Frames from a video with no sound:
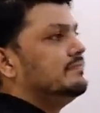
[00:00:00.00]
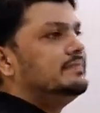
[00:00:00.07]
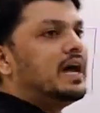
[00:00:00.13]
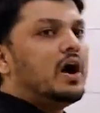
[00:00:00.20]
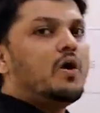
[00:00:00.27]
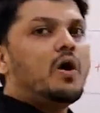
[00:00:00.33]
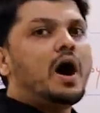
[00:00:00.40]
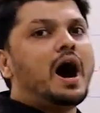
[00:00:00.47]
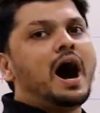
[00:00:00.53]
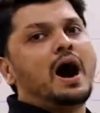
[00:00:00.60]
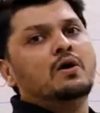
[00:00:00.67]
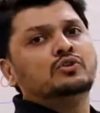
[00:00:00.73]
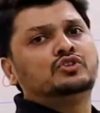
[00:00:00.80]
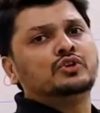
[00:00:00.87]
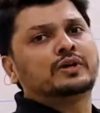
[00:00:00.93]
Now
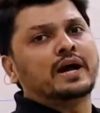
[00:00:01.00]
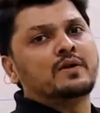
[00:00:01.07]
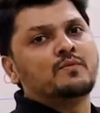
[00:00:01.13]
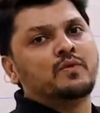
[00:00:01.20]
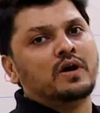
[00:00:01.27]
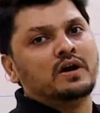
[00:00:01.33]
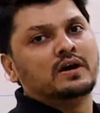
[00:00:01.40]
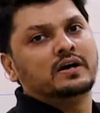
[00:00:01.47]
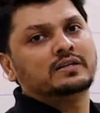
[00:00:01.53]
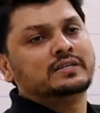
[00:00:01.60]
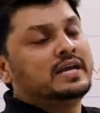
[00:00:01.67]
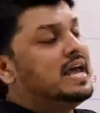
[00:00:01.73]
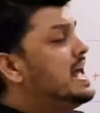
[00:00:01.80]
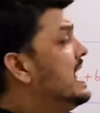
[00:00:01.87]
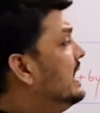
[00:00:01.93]
how to convert
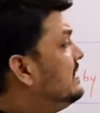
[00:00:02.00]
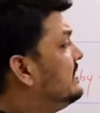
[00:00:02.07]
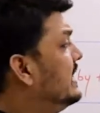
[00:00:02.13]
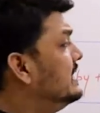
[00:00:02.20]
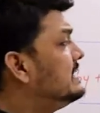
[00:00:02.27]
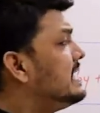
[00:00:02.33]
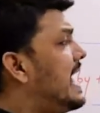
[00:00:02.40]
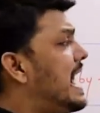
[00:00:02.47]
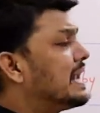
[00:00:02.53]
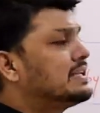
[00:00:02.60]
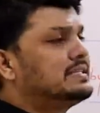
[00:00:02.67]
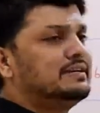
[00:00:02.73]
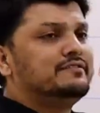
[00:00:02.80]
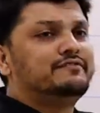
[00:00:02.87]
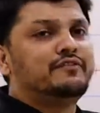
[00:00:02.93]
this
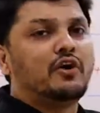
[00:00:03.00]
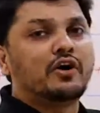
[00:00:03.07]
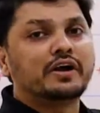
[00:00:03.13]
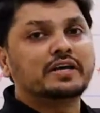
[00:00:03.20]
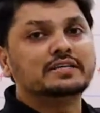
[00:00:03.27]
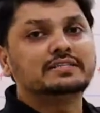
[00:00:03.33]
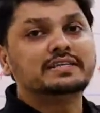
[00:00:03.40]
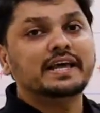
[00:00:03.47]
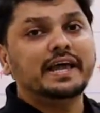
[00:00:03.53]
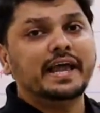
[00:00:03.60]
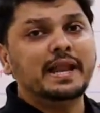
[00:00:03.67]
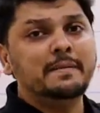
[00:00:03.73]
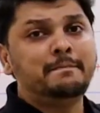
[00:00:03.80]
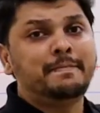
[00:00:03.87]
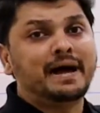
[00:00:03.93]
active voice
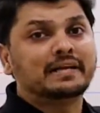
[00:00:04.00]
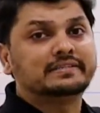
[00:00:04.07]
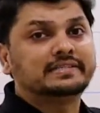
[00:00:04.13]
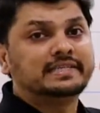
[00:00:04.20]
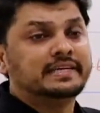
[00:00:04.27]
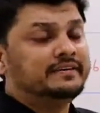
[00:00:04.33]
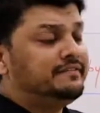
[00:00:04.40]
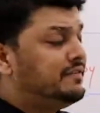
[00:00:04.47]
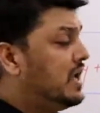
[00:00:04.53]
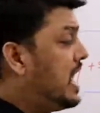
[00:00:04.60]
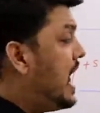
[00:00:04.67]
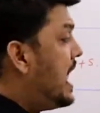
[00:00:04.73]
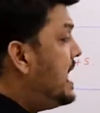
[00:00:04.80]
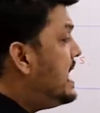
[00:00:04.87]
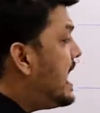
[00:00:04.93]
in passive?
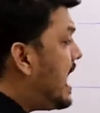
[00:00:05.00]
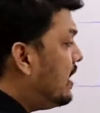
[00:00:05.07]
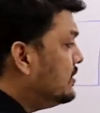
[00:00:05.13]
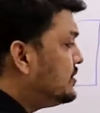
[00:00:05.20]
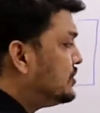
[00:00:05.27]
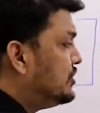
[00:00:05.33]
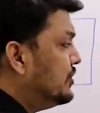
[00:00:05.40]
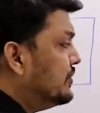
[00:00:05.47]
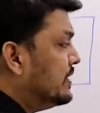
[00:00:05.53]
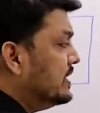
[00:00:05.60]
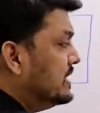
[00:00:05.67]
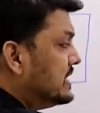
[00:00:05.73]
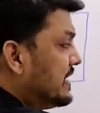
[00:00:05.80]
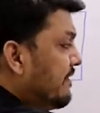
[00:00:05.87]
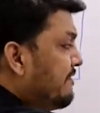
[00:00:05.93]
Now
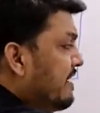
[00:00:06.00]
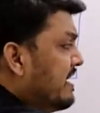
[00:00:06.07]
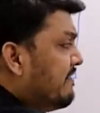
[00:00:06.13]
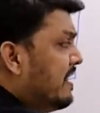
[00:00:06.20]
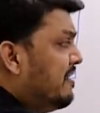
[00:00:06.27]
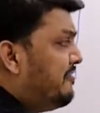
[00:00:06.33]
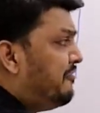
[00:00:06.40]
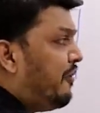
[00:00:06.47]
students, we will